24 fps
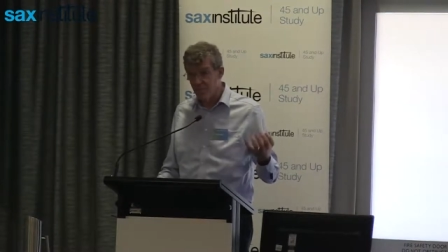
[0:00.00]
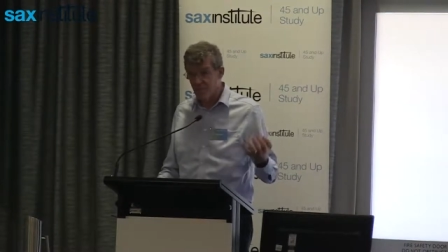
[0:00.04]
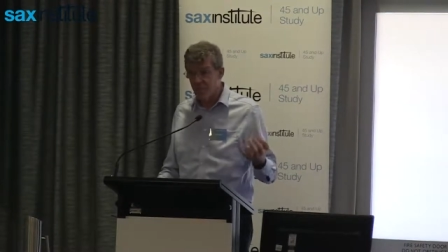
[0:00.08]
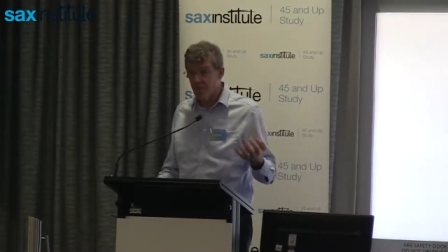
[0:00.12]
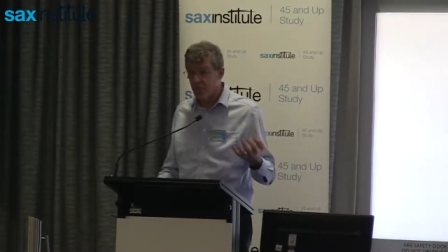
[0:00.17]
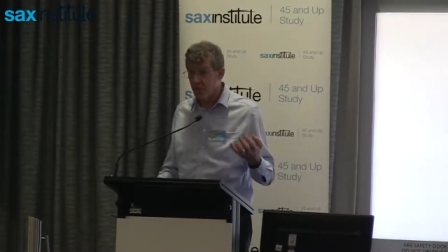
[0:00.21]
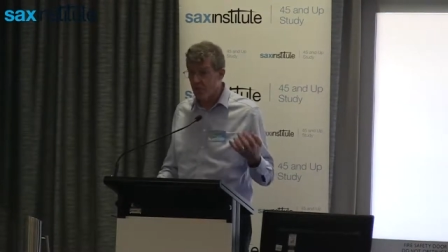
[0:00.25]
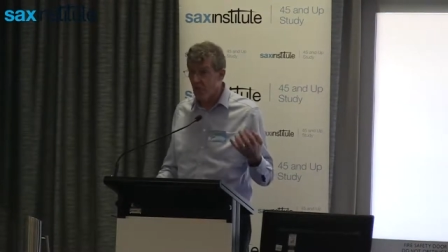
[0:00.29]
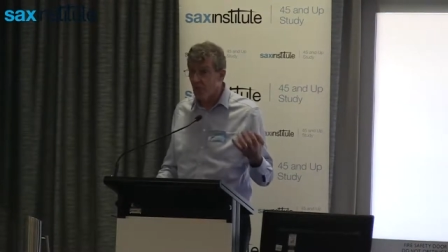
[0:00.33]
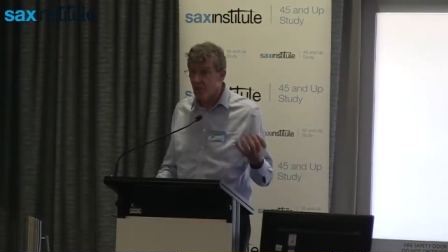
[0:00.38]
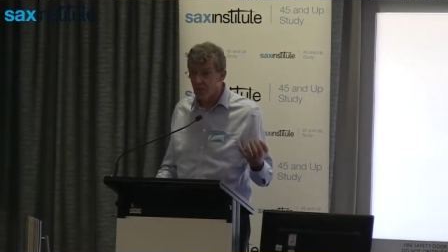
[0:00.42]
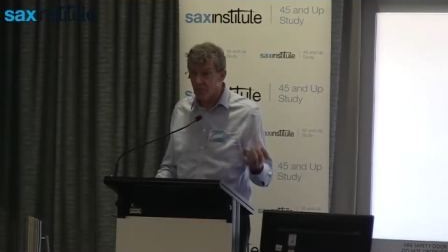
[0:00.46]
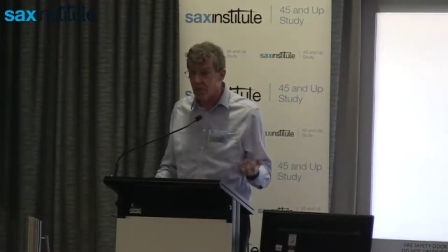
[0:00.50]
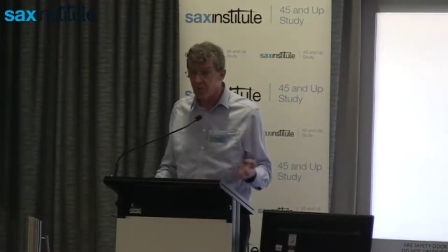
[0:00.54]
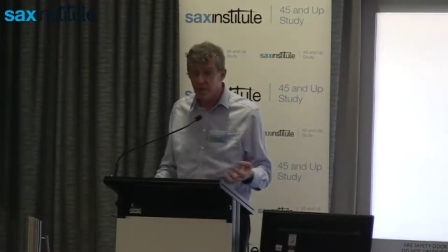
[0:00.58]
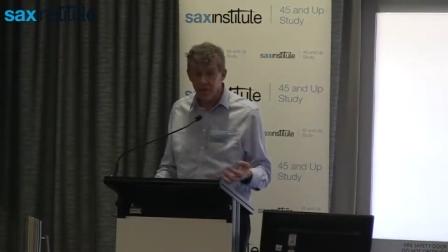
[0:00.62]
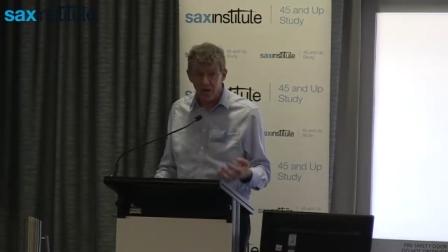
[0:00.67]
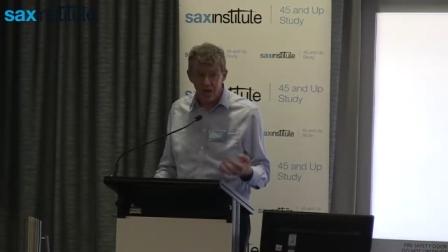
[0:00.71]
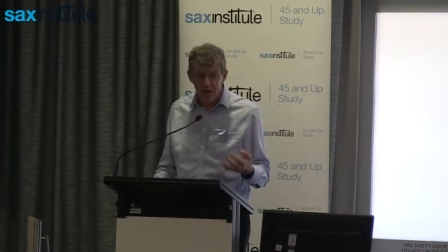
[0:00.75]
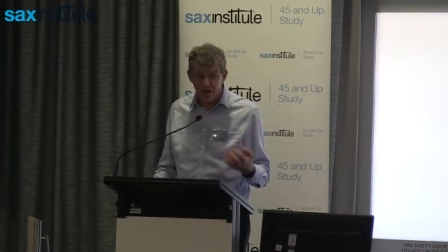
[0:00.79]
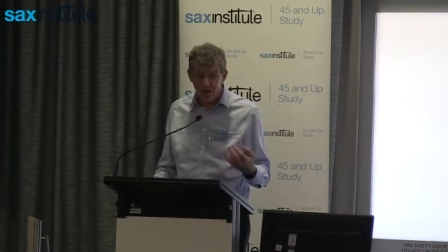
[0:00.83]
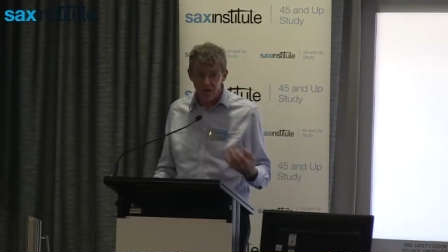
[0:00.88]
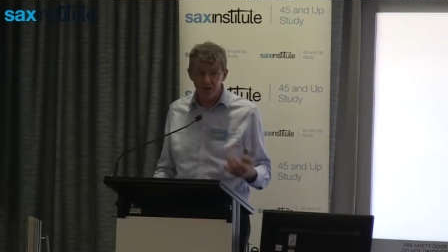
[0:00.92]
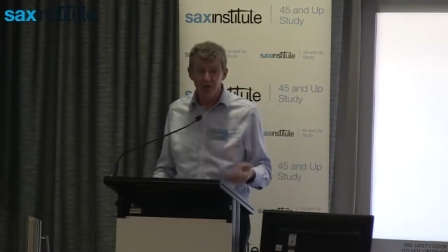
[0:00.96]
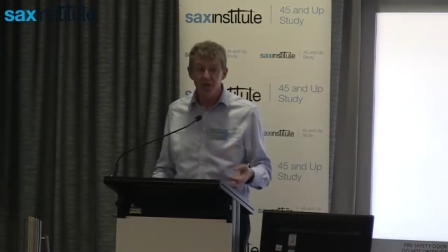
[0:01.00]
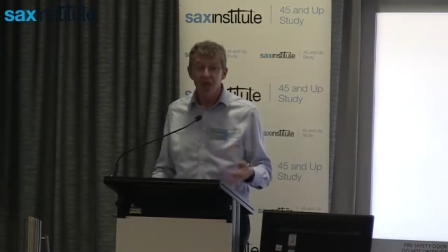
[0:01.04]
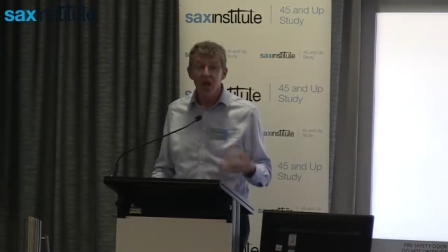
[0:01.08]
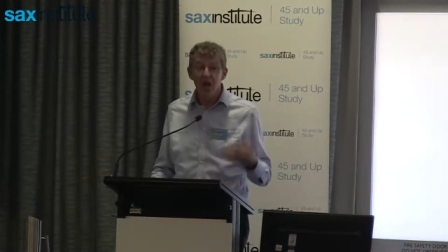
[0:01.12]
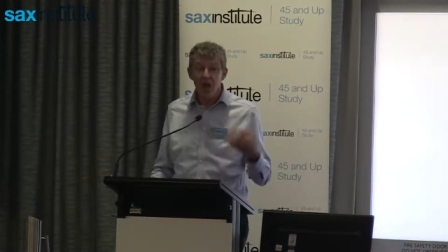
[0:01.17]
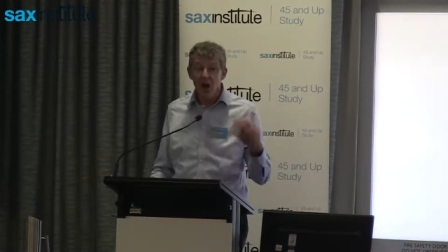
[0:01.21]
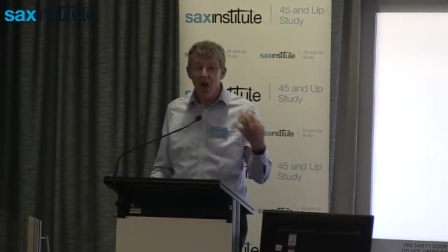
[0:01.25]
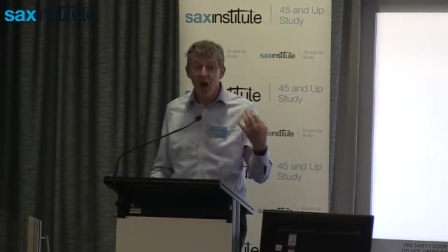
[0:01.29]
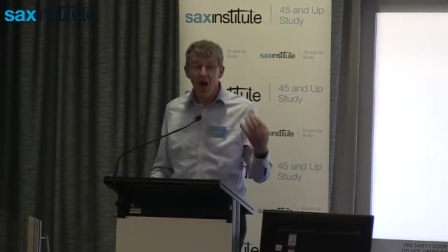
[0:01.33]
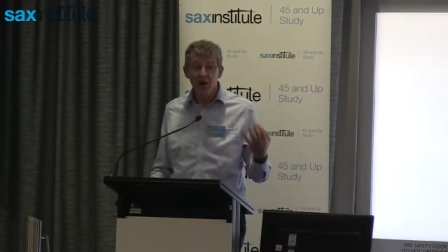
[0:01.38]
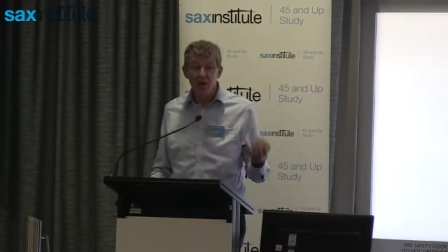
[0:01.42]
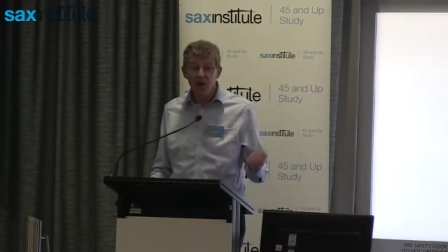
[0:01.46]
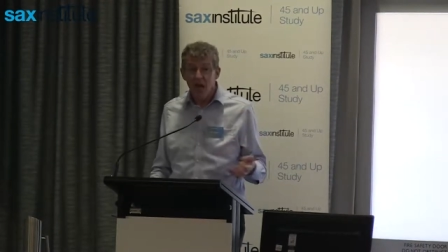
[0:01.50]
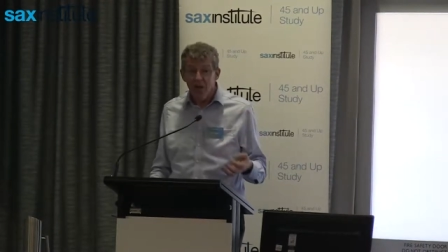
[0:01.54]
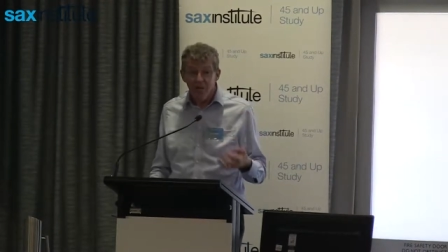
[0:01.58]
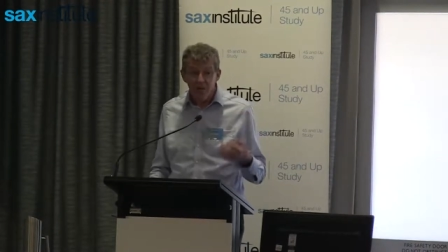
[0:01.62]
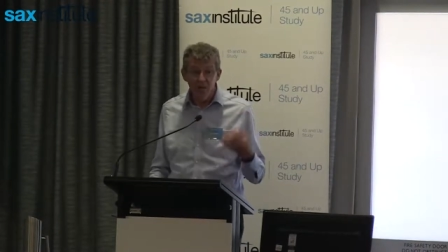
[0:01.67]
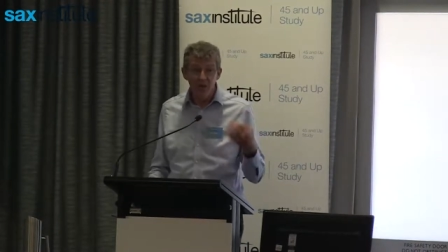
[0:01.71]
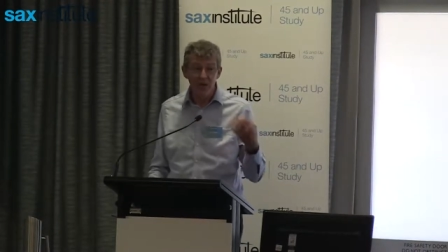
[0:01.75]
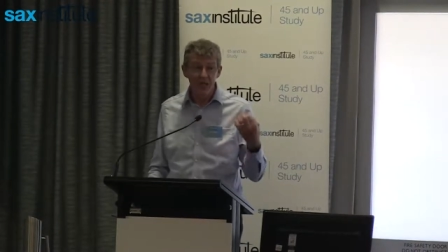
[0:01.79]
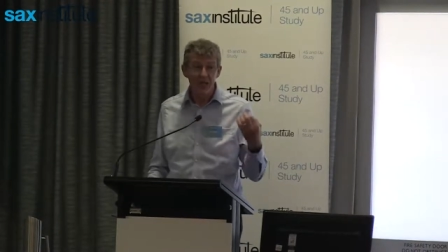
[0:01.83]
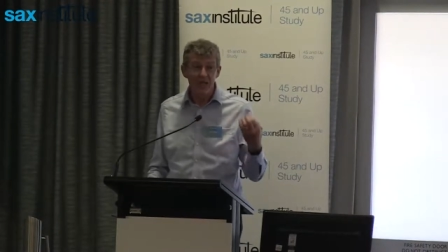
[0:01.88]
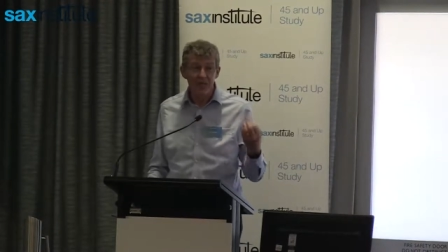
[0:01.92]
pathology services are never